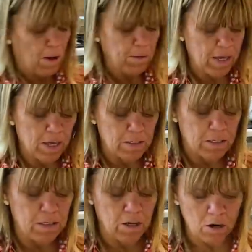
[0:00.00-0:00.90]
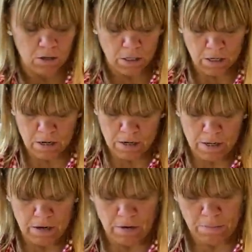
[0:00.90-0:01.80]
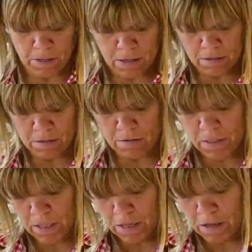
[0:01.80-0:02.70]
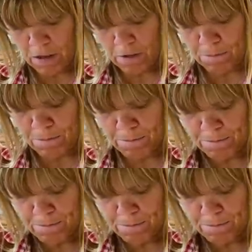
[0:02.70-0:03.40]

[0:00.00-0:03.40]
probably can't see the garlic on here because of the um,